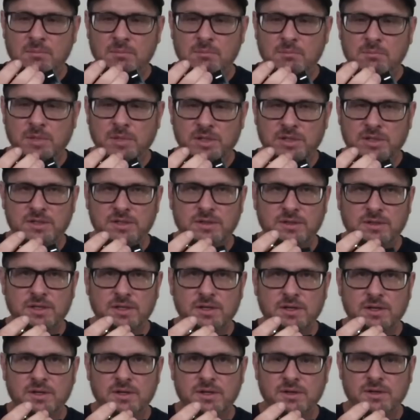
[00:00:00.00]
But you,
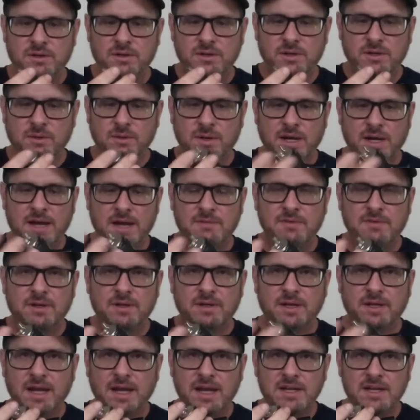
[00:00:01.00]
you know, you, you don't have a
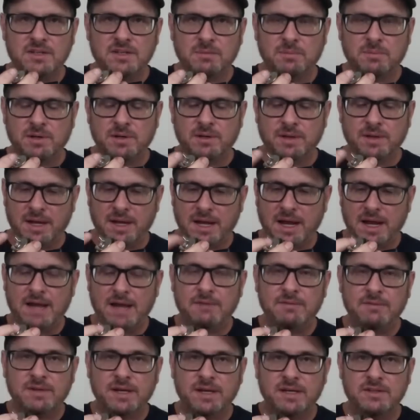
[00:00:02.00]
gauge up here. They
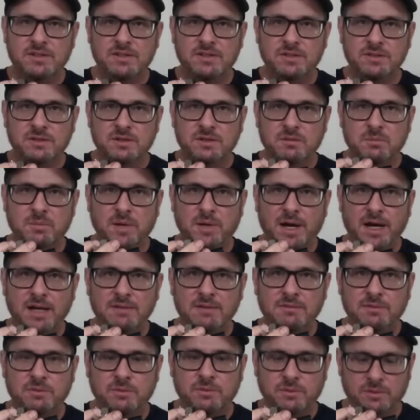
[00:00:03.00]
have gauges you can buy
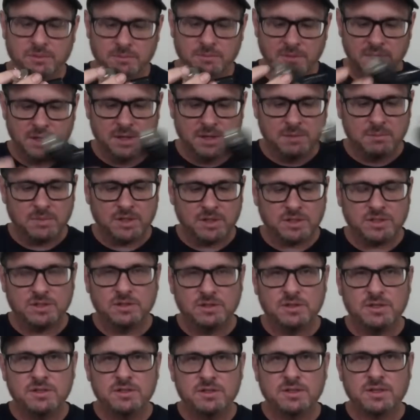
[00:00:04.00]
for them, but you
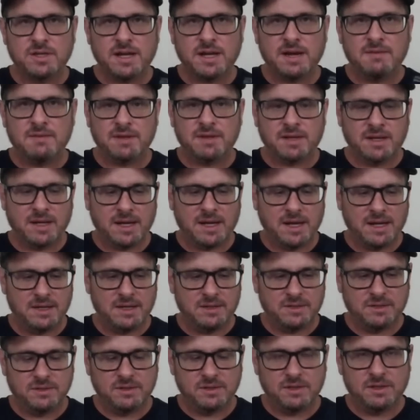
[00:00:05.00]
usually have the
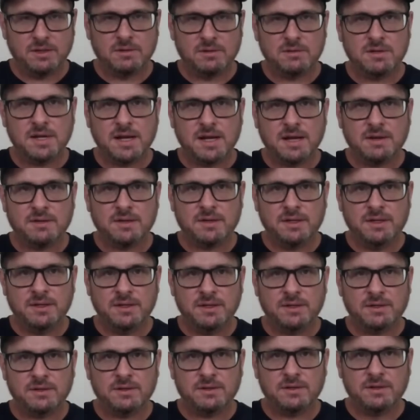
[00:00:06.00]
gauge, you know, down
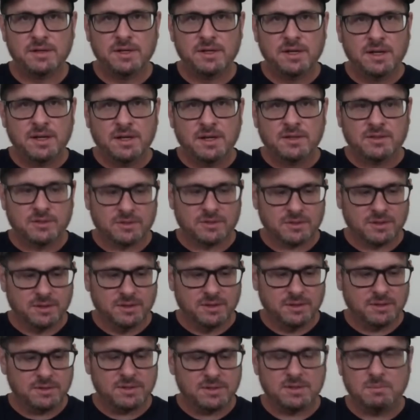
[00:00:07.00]
here. So it's going
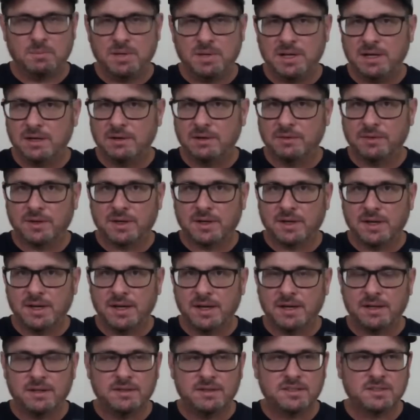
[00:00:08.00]
to, depending on the
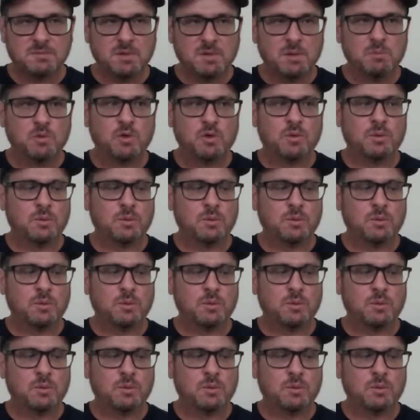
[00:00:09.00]
gun, some of them will